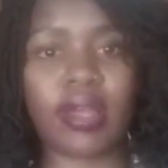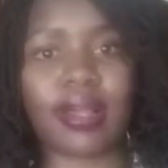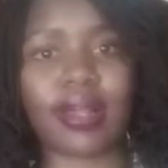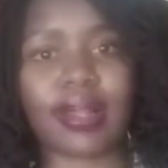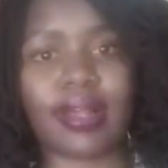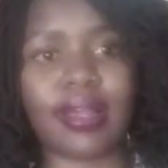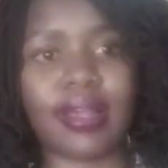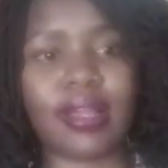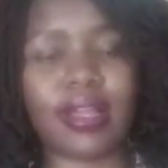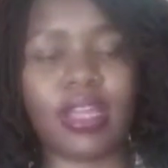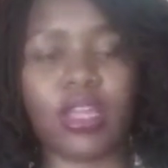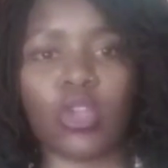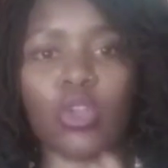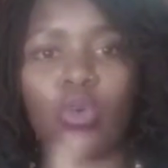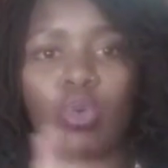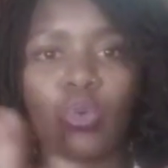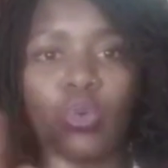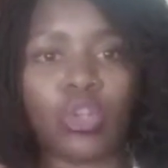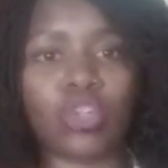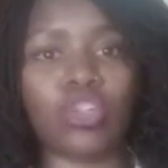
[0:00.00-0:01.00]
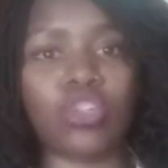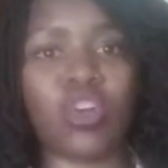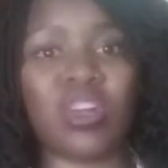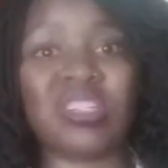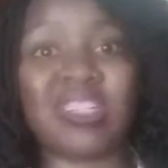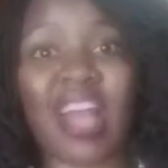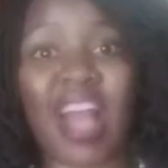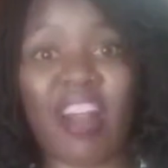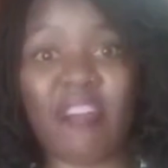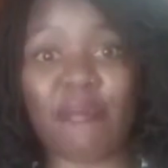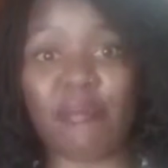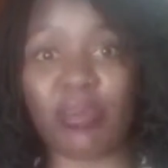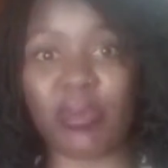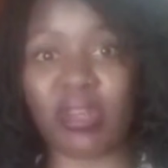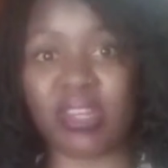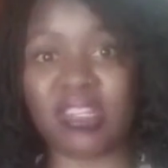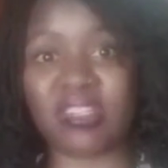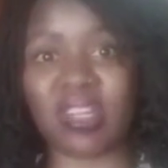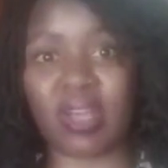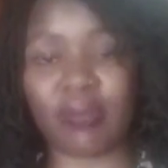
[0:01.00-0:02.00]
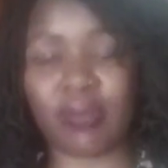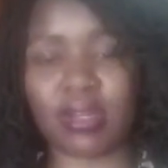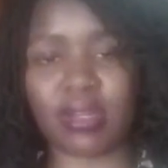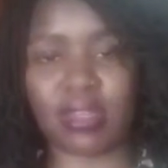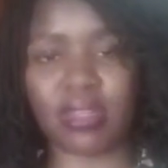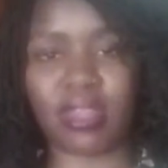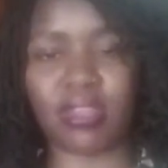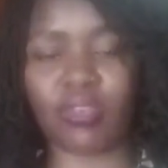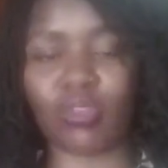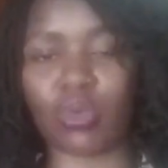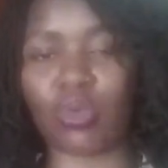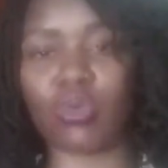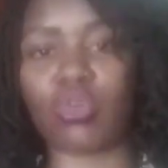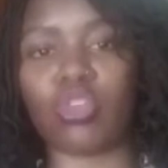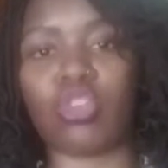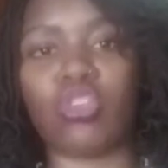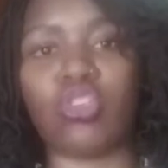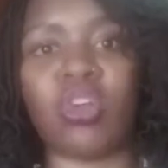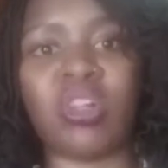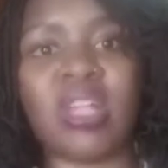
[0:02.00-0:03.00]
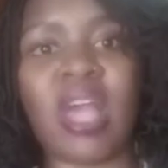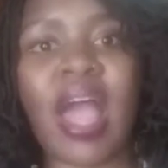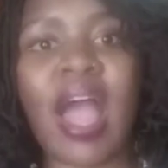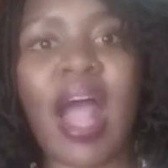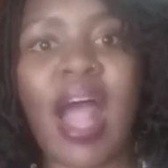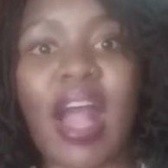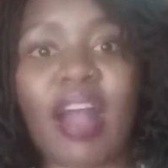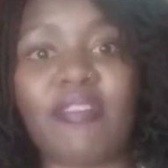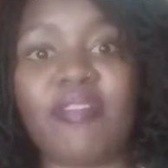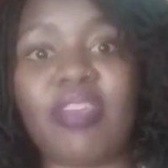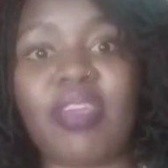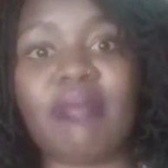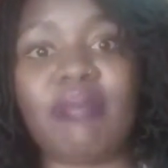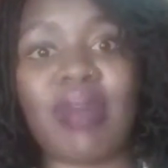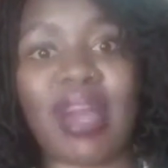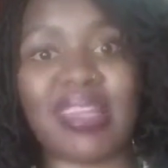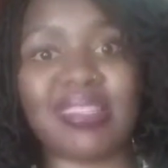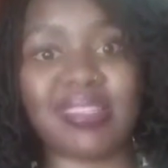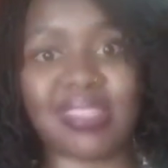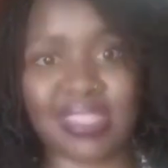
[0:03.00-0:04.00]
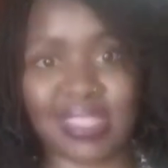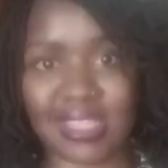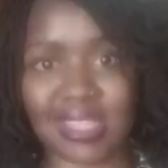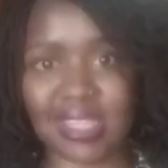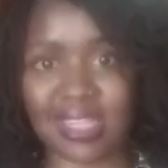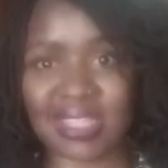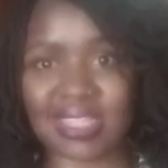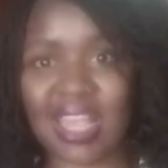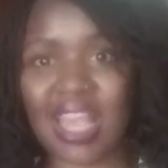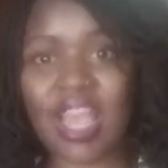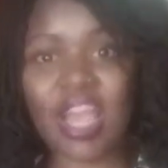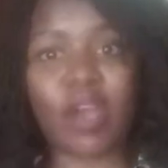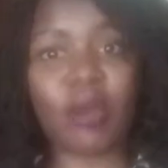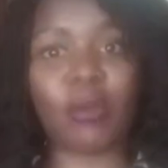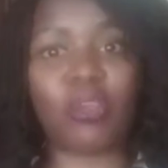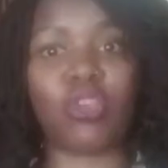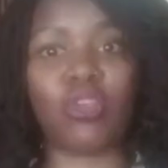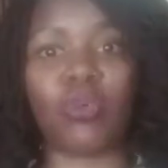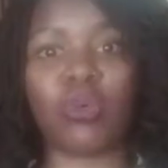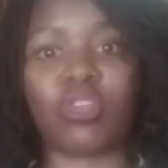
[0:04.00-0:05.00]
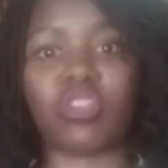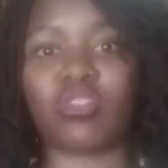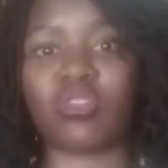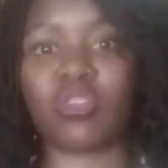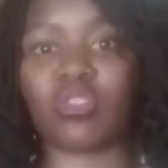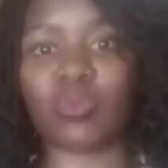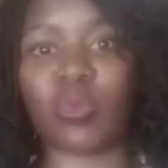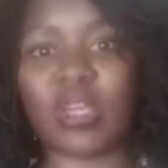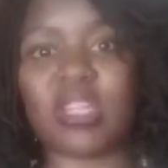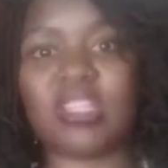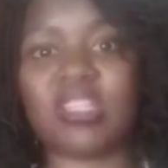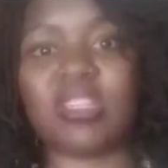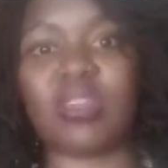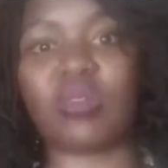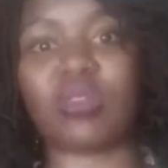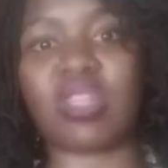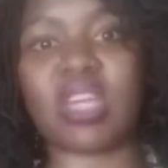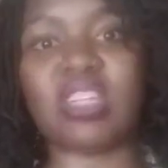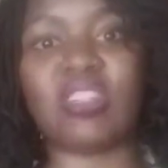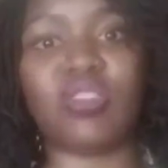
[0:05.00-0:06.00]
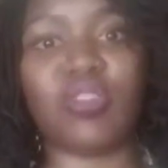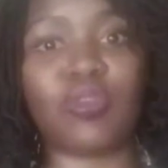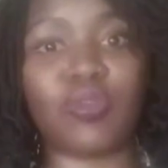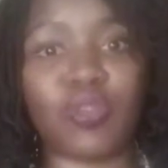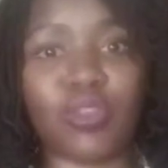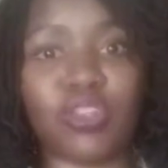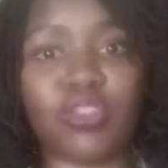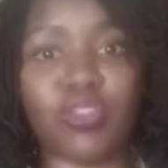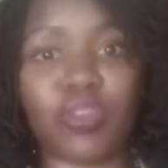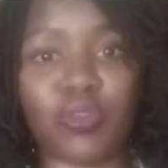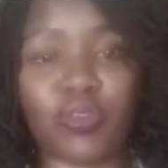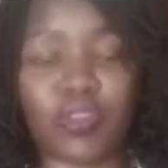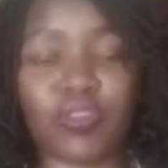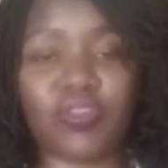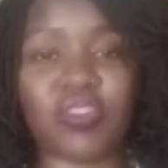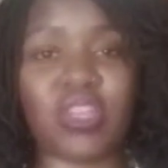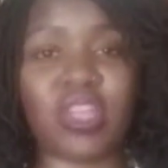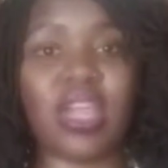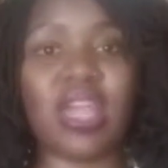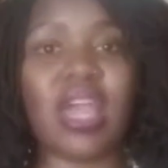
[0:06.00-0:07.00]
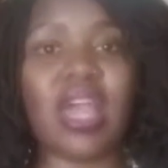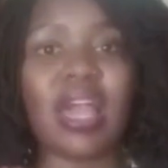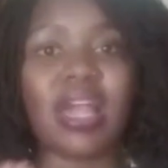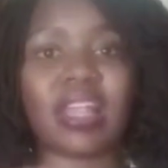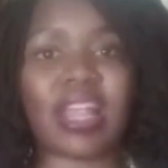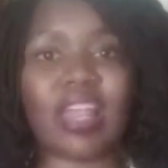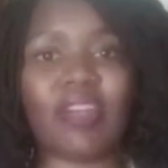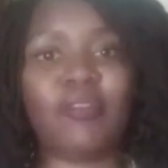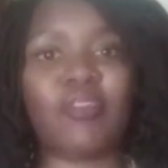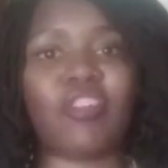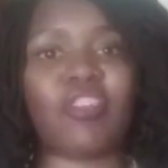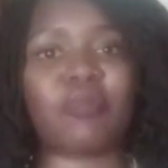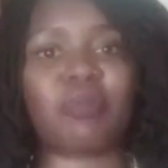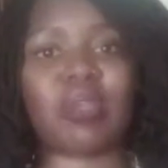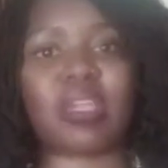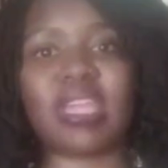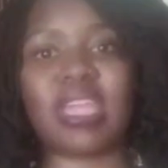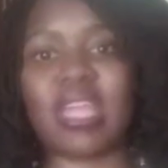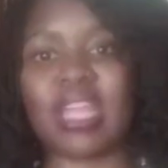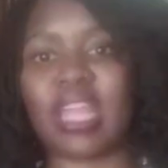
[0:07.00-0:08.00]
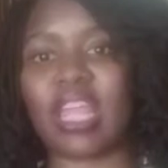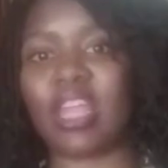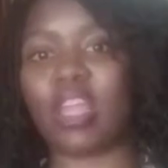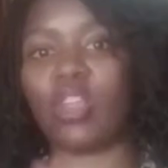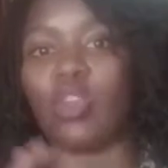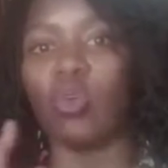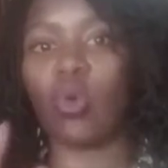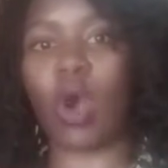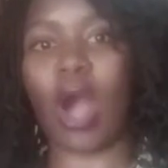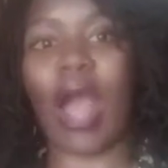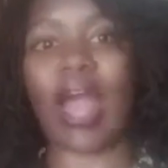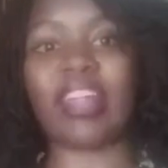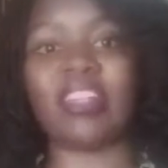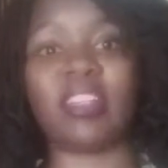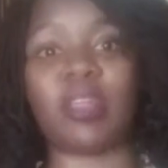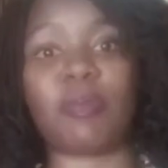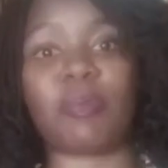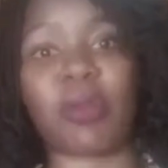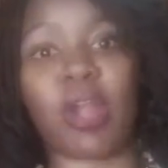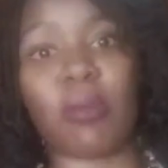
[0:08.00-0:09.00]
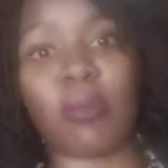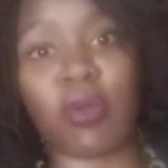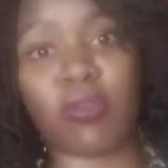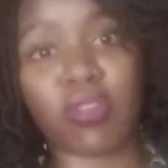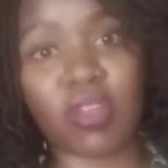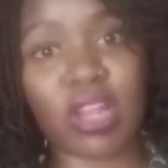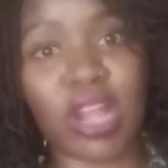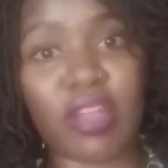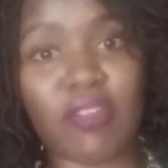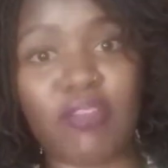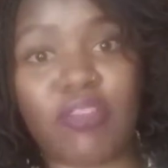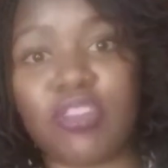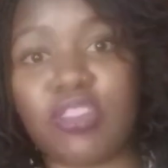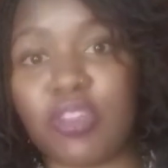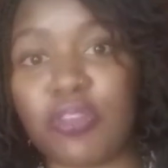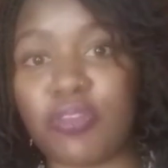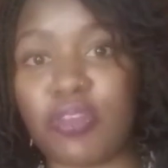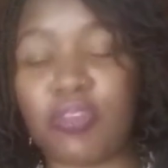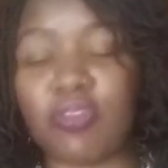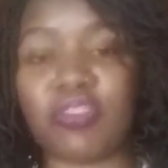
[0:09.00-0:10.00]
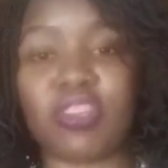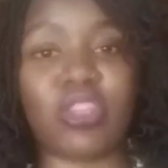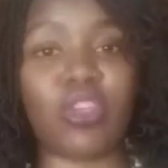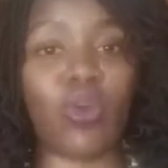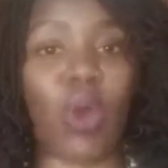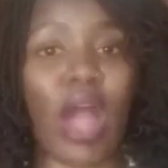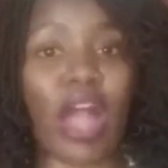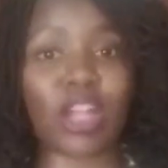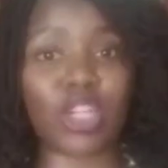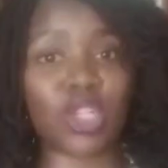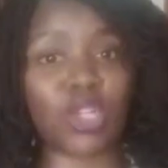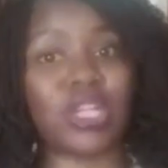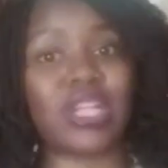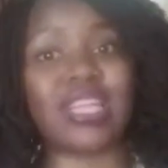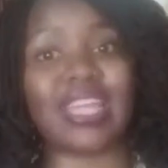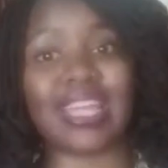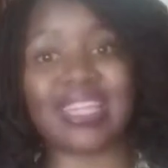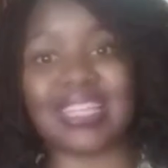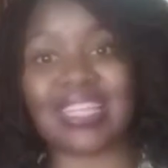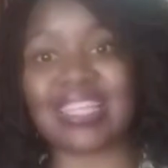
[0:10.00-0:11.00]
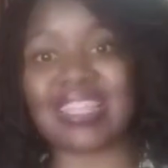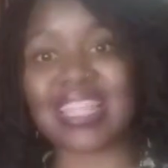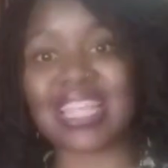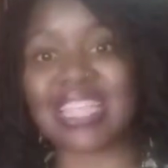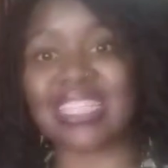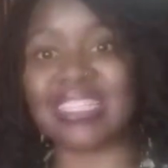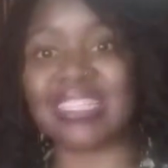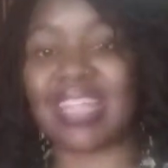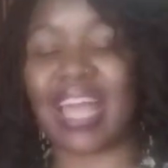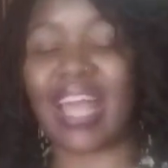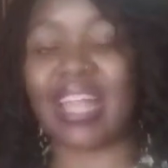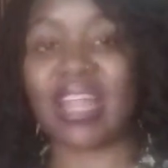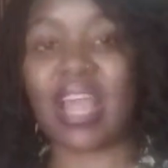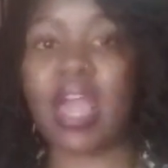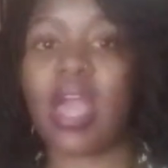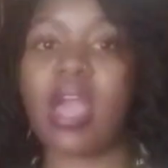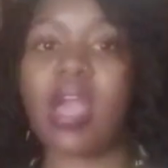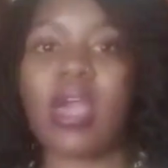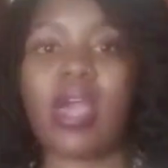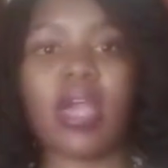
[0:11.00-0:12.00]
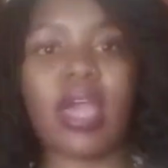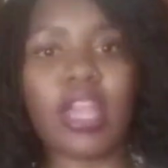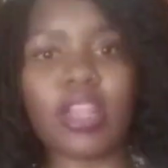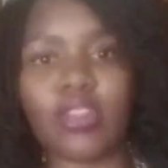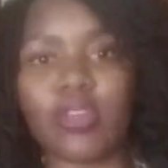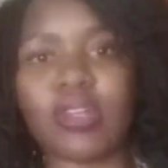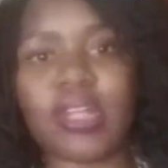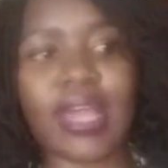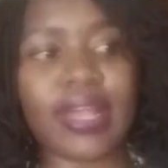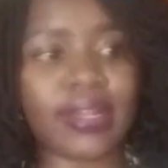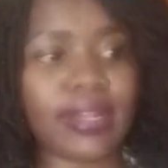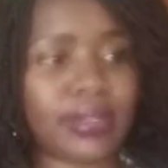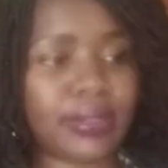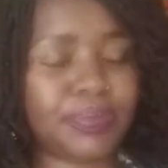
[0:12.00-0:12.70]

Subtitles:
Clearly, you could not have predetermined this. You could not have imagined this. You were just 20 or 30 or 40 or 50. Life was beginning. You are at the prime of your life, 40, 50. You're actually getting things done, and you're dead.